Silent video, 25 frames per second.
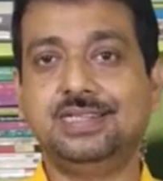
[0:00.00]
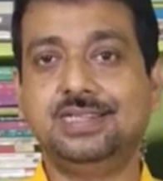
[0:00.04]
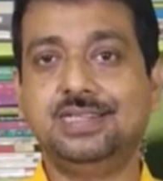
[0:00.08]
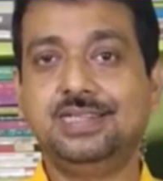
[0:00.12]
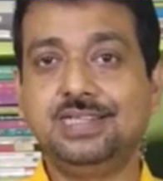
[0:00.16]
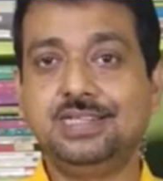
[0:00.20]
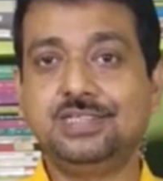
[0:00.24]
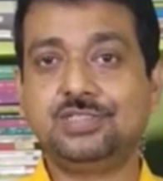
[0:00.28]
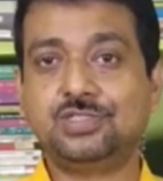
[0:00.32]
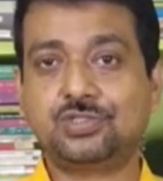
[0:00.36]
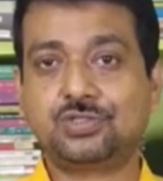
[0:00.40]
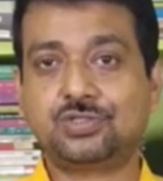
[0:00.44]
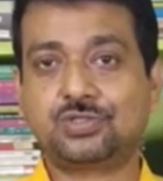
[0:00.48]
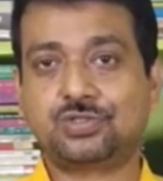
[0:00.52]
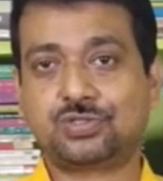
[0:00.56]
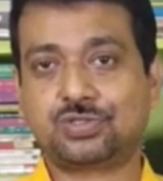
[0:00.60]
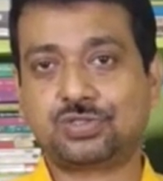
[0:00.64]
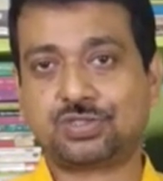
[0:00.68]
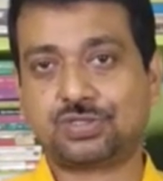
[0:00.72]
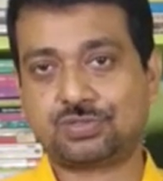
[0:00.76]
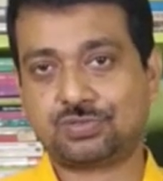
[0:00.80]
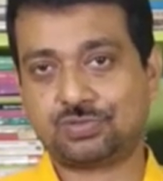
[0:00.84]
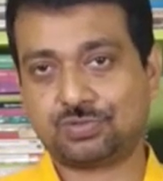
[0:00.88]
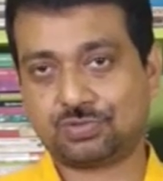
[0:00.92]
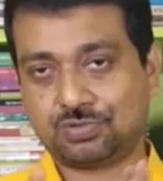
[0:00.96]
These
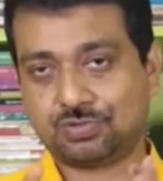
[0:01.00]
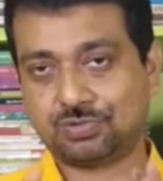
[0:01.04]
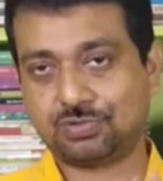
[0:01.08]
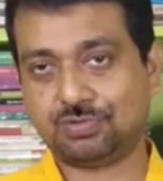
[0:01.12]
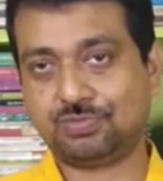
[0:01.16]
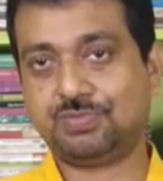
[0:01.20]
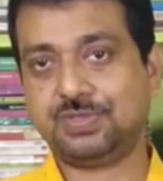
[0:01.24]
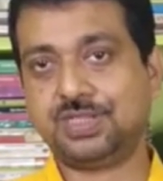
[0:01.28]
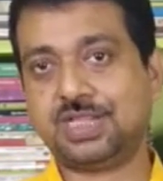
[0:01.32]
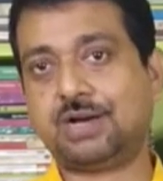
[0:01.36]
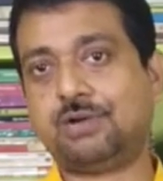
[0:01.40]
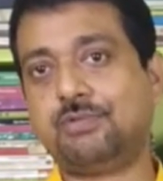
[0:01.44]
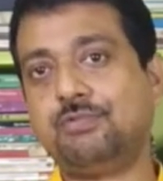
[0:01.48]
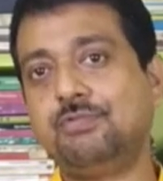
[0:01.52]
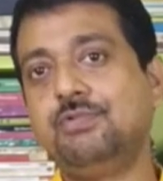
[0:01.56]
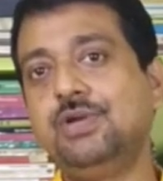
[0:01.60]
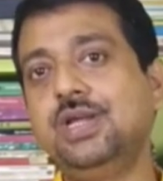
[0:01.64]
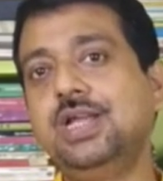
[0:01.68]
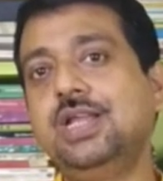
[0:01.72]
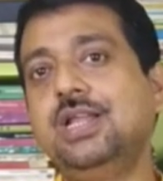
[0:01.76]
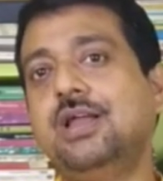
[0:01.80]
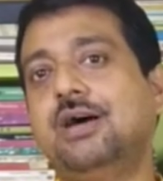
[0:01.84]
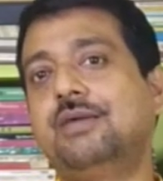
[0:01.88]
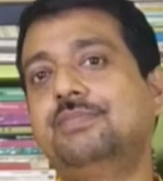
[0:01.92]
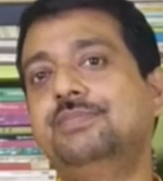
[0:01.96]
should be the
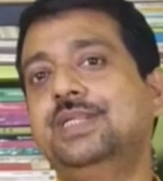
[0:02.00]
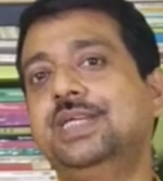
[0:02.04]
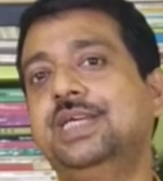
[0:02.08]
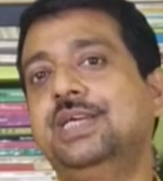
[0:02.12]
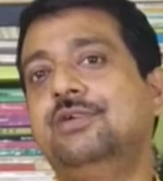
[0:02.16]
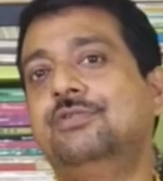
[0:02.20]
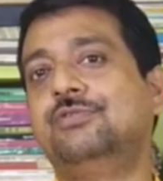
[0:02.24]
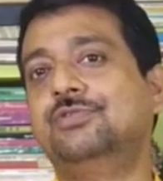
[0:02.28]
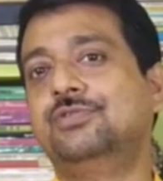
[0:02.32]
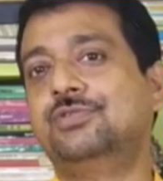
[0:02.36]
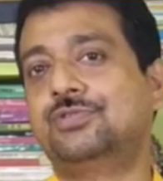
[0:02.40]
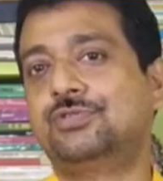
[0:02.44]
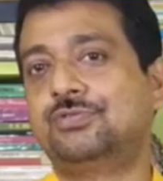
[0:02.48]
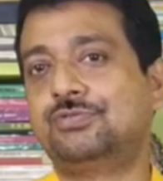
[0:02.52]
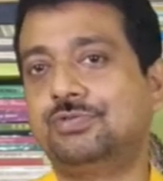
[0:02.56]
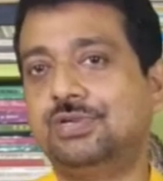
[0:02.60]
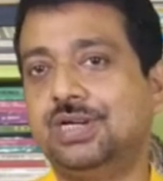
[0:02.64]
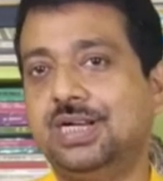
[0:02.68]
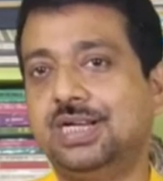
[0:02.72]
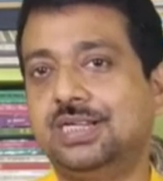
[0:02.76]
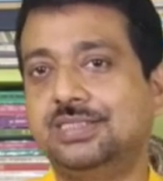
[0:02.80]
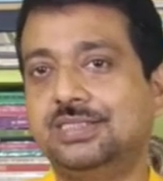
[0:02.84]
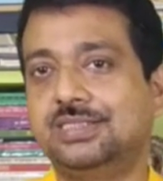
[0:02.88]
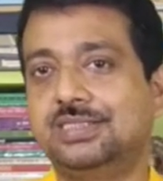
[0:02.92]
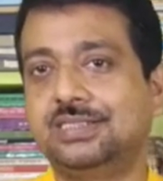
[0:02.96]
will of the young
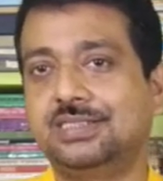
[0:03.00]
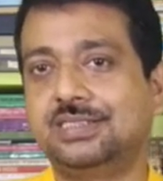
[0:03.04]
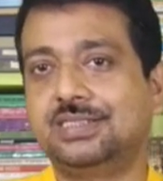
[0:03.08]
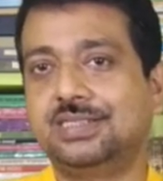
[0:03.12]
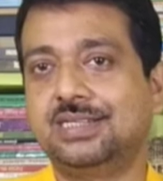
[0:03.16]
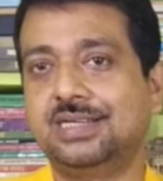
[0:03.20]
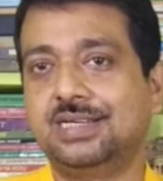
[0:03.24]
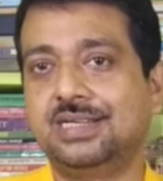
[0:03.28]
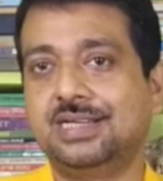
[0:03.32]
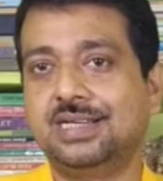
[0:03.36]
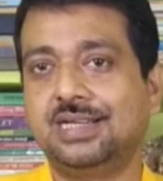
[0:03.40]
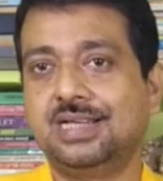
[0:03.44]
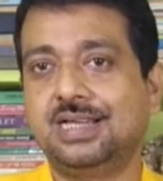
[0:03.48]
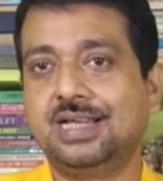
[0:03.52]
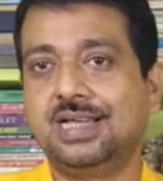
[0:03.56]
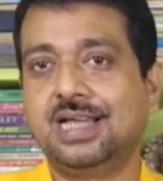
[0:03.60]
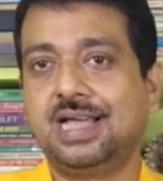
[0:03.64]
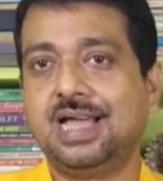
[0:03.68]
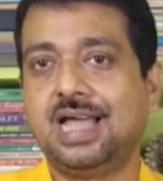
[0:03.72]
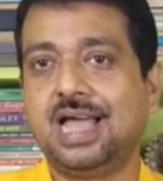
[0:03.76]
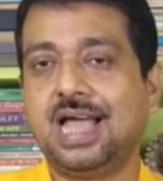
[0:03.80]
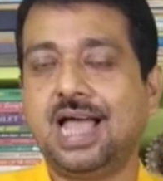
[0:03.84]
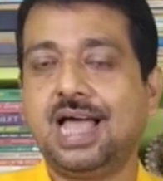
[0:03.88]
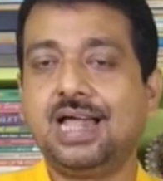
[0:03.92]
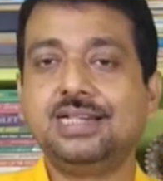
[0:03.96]
students,
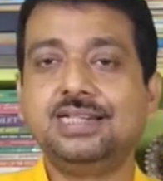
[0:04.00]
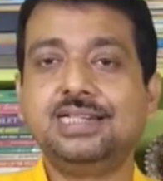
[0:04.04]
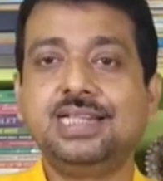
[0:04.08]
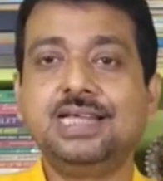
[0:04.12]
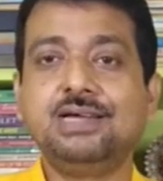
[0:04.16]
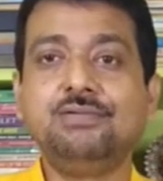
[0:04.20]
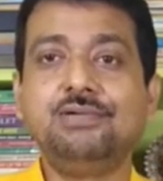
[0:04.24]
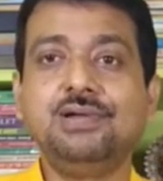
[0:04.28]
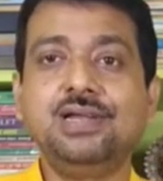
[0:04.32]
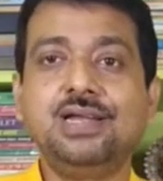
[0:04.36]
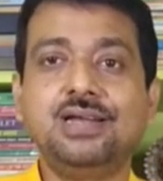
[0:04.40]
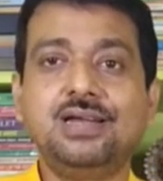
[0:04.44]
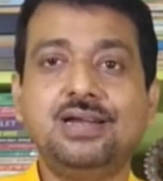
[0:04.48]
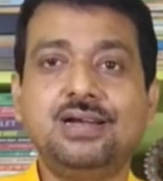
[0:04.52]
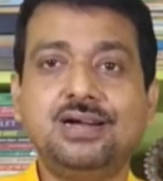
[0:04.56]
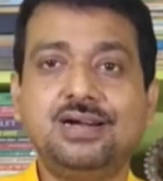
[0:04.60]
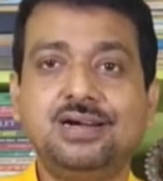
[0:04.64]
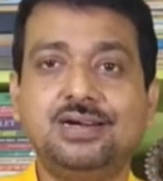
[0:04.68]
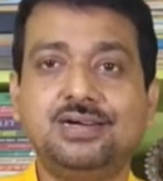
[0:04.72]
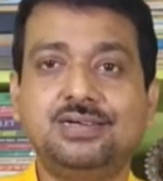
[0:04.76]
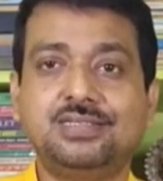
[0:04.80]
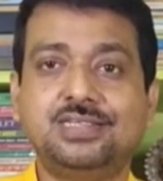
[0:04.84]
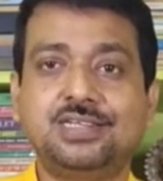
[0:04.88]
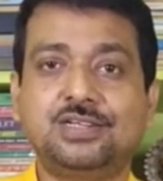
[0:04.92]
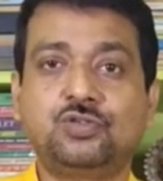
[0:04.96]
and they will
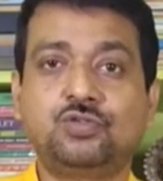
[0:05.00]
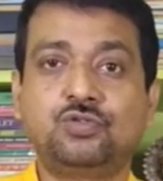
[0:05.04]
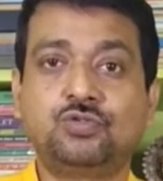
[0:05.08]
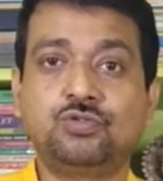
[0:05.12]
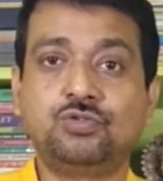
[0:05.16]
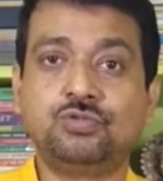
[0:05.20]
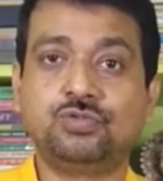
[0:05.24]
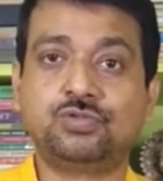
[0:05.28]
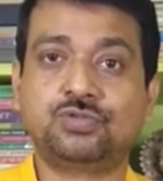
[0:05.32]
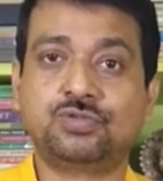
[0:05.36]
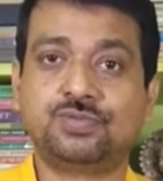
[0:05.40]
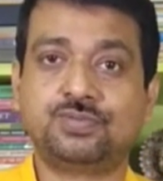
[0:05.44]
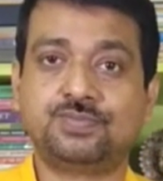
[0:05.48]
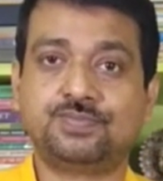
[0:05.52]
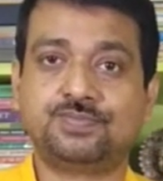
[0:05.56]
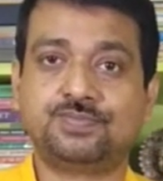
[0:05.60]
learn the truth,